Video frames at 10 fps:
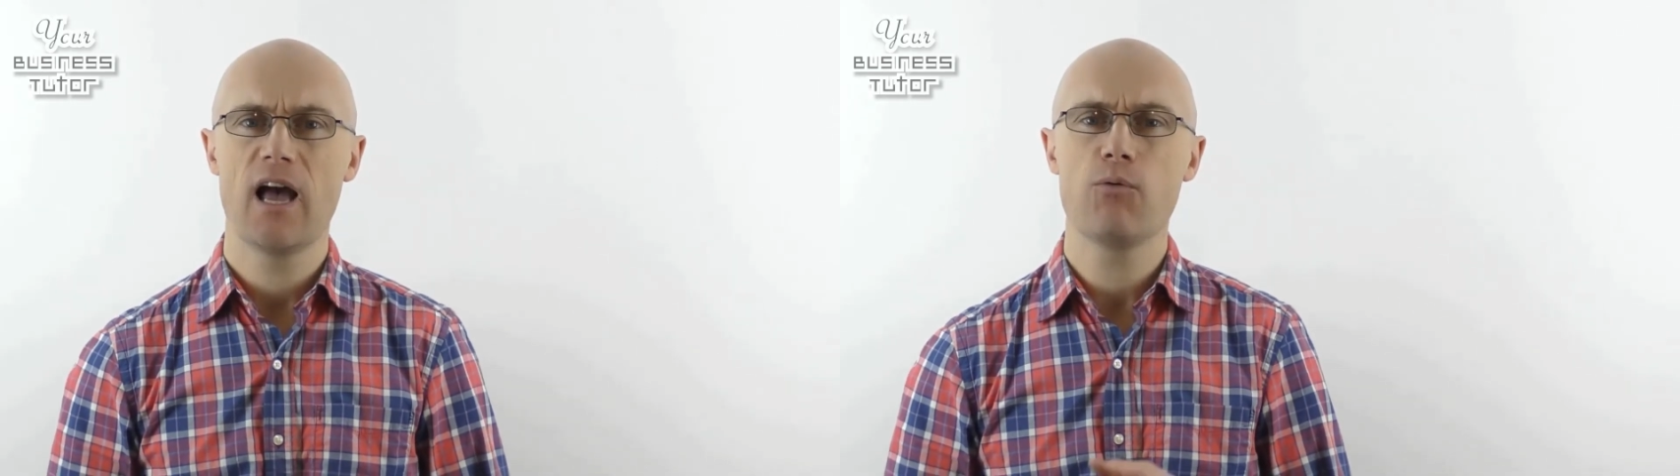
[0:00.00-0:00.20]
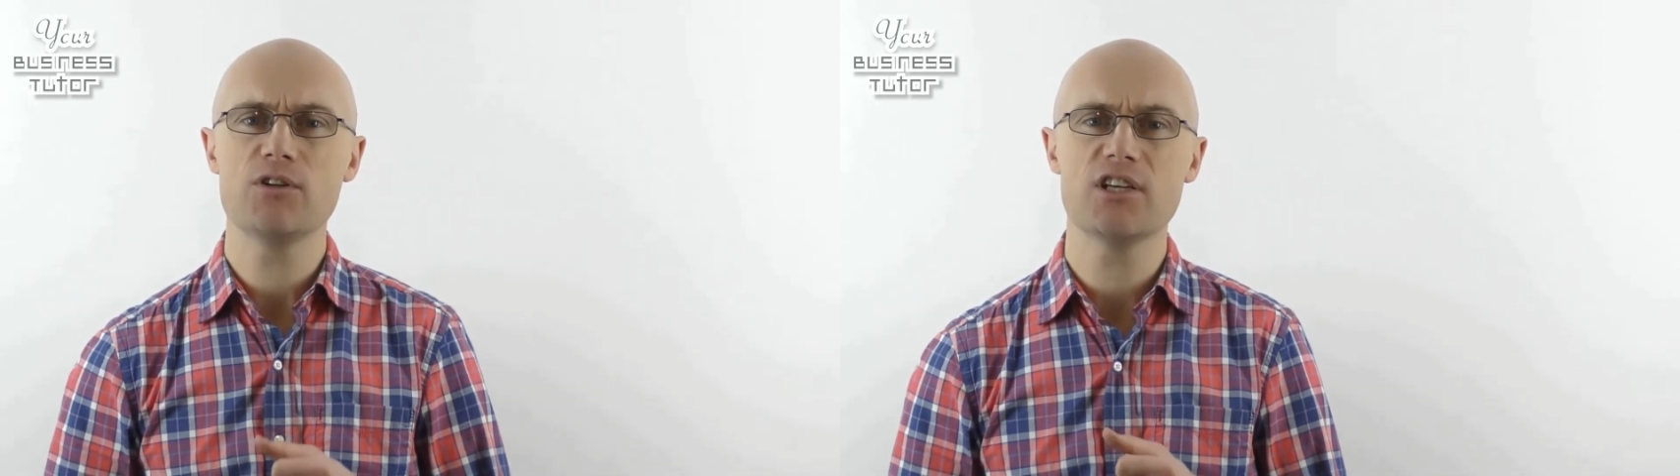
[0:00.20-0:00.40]

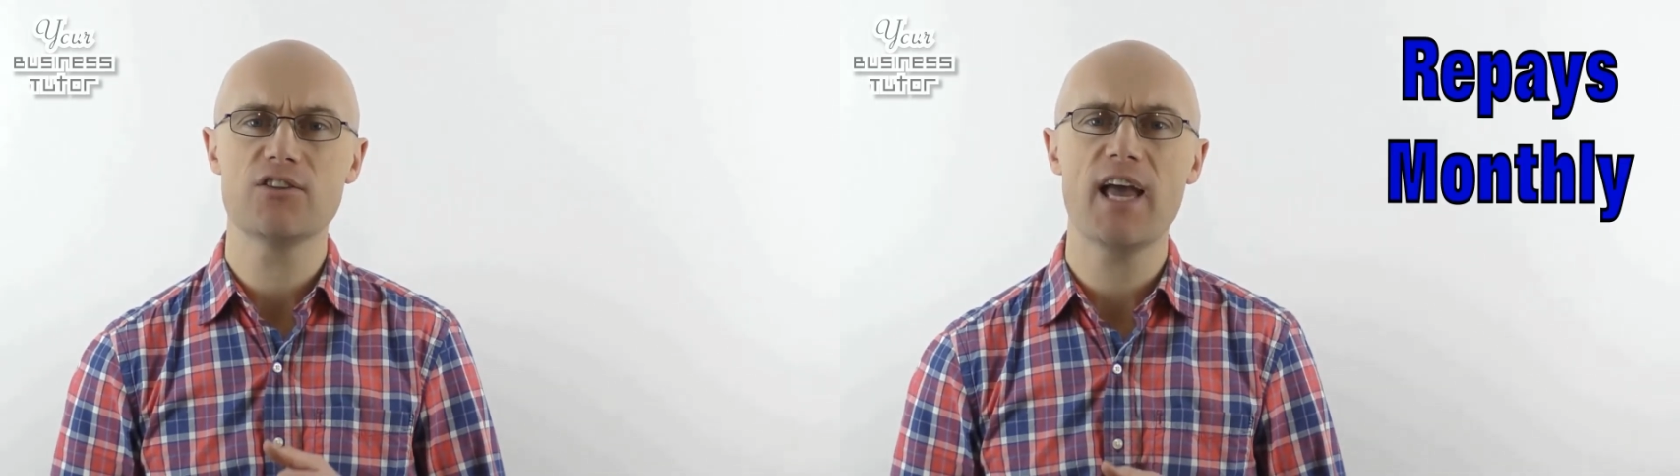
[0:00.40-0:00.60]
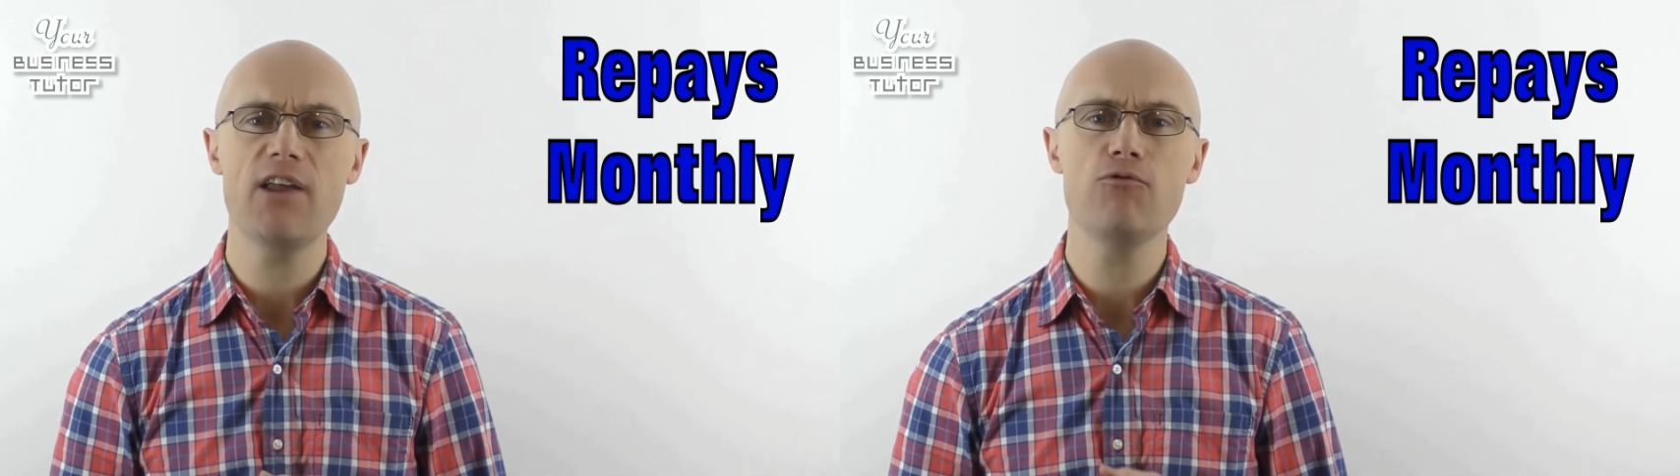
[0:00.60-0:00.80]
which it
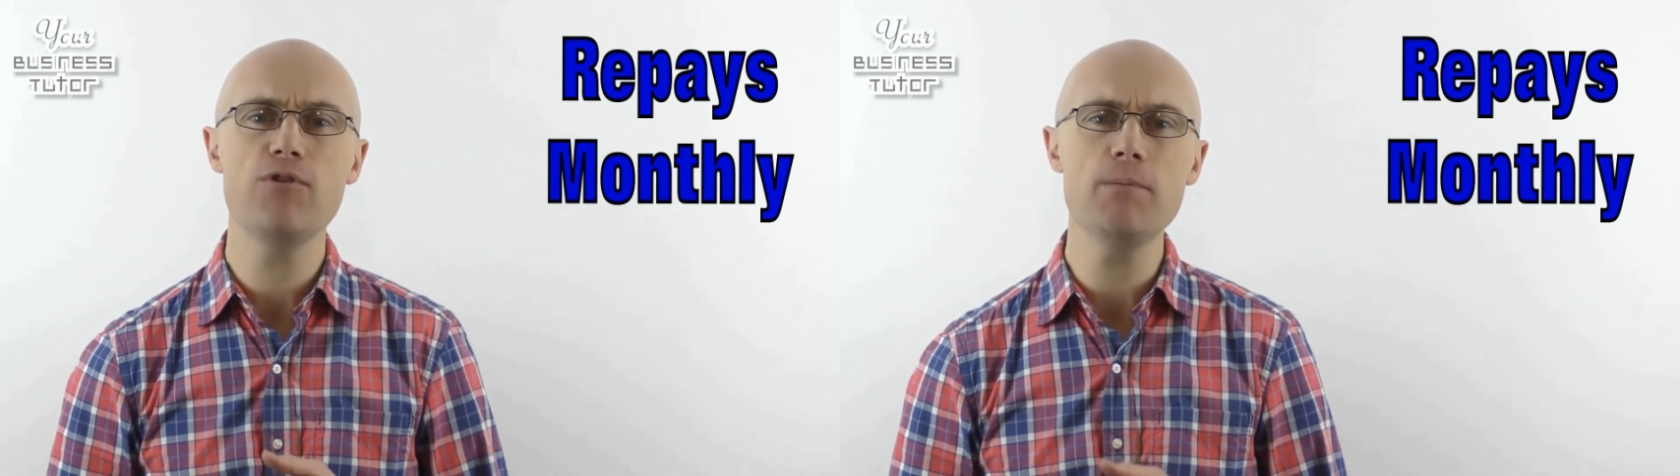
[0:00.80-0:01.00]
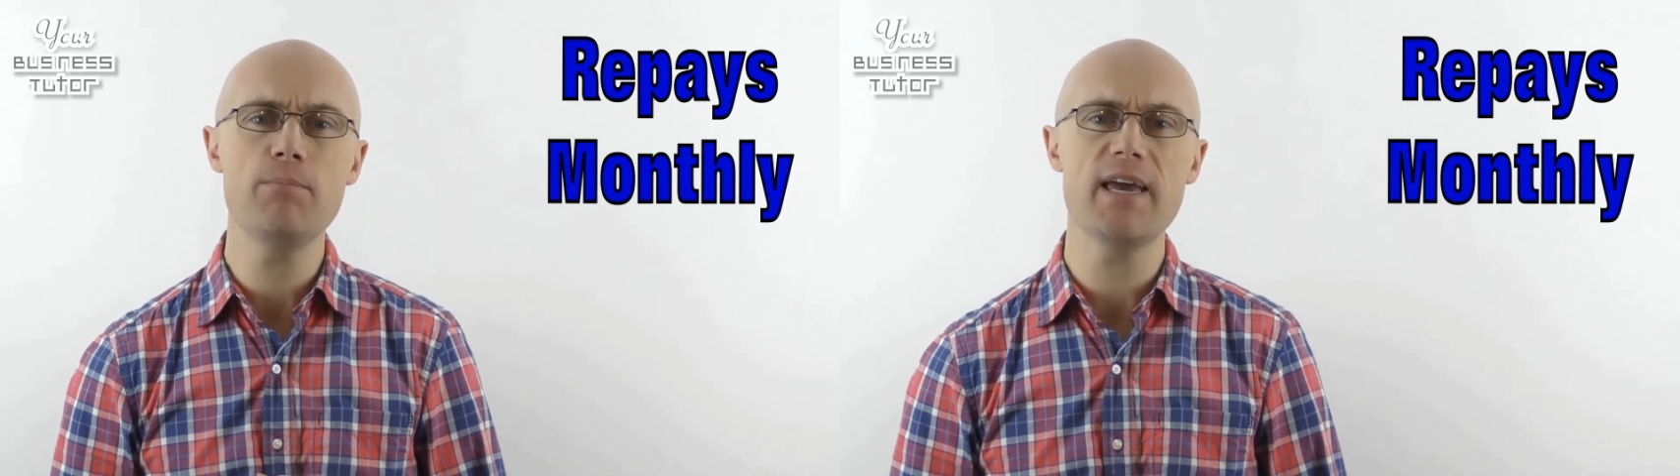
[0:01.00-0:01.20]
then
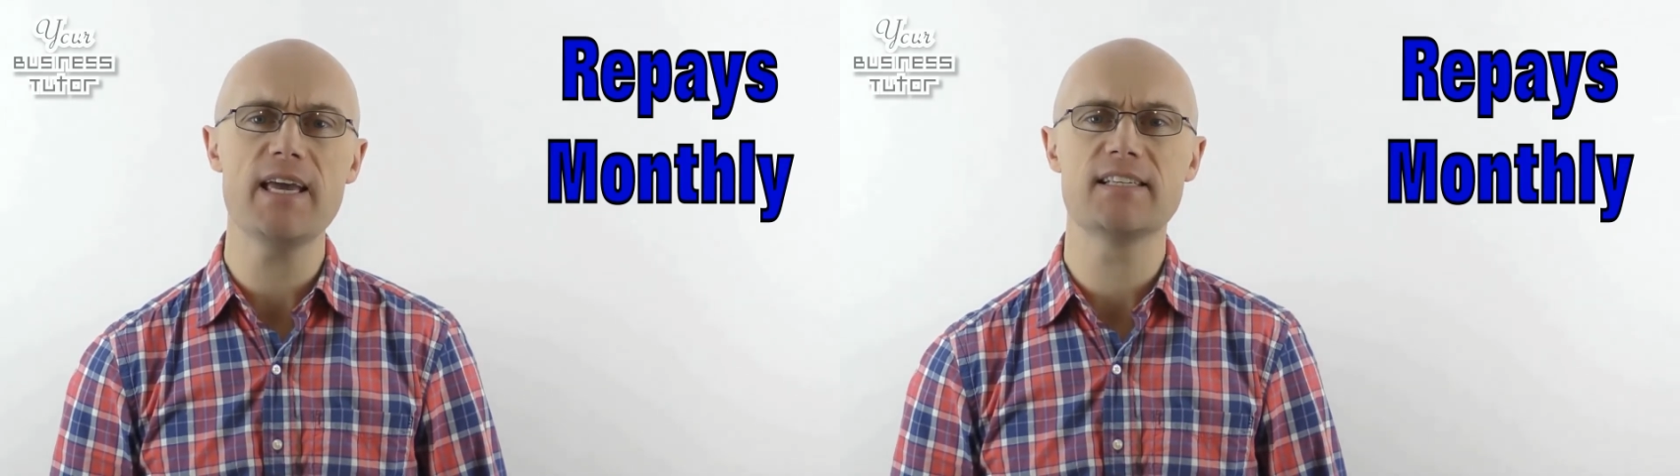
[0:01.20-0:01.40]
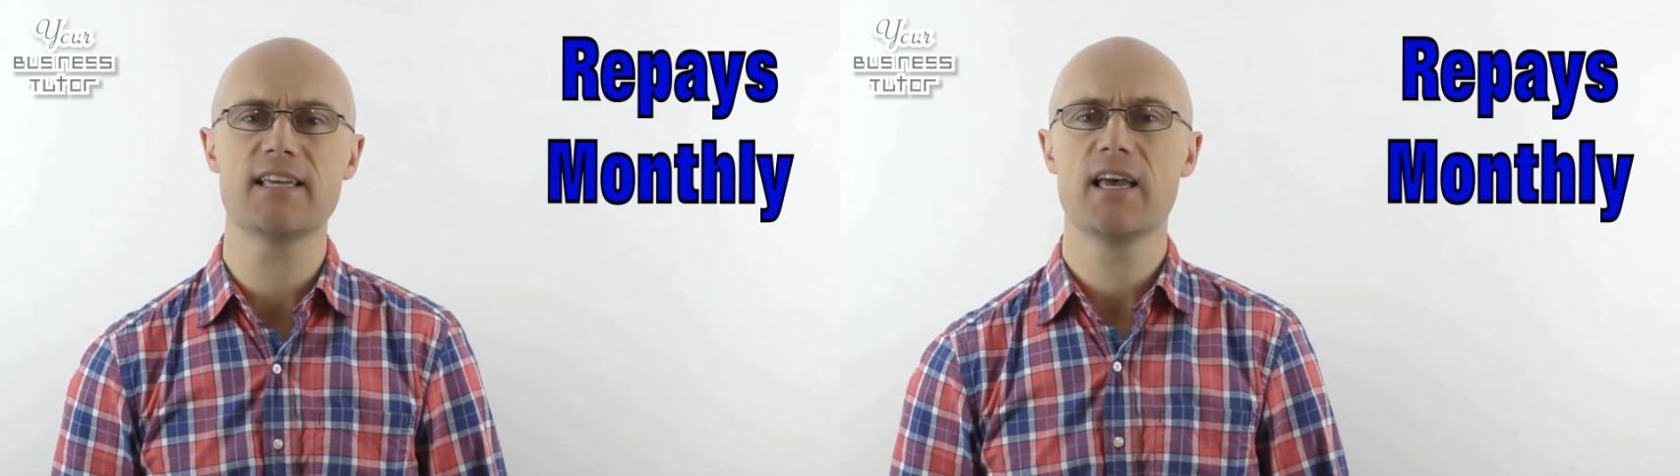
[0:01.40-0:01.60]

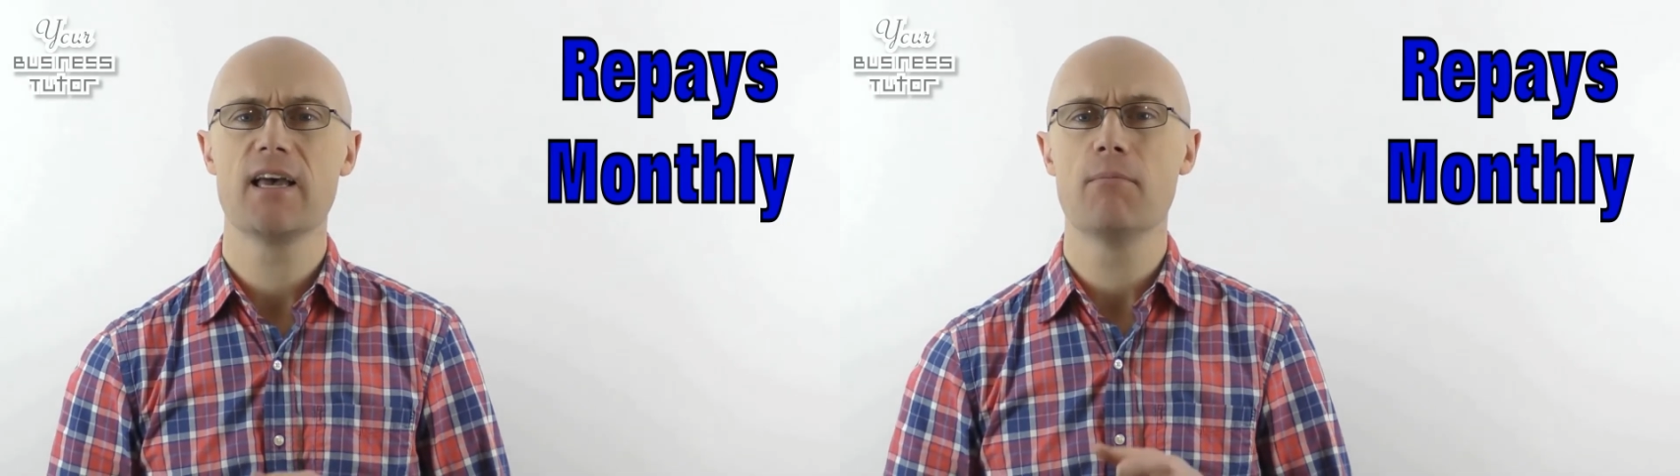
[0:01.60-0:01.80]
repays